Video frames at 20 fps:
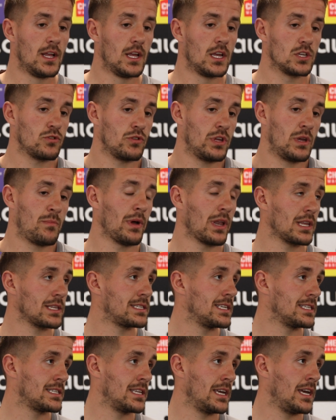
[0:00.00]
So the
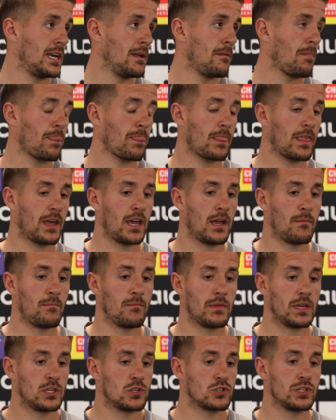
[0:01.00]
ability's there.
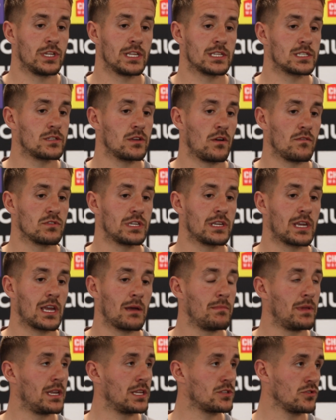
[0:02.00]
He just needs to obviously
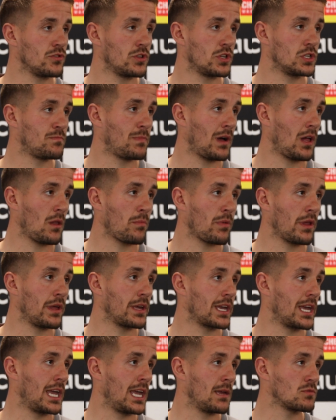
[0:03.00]
get minutes under his belt,
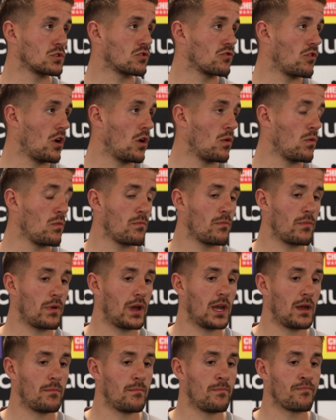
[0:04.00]
play games, grow.
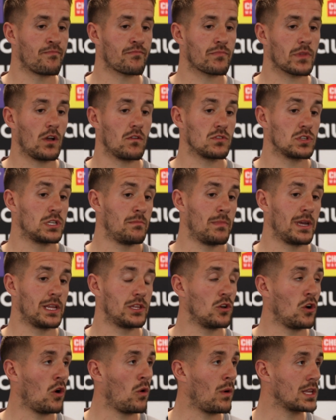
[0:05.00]
He obviously
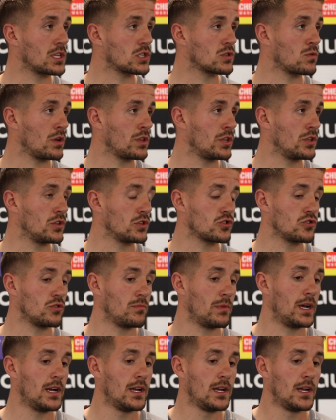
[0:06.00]
made the all-white squad in the
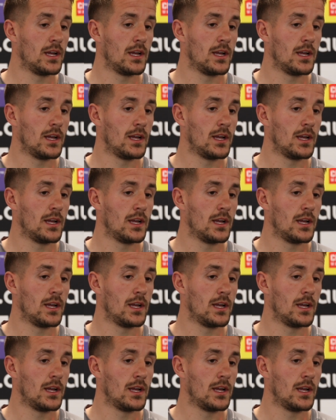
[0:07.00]
summer.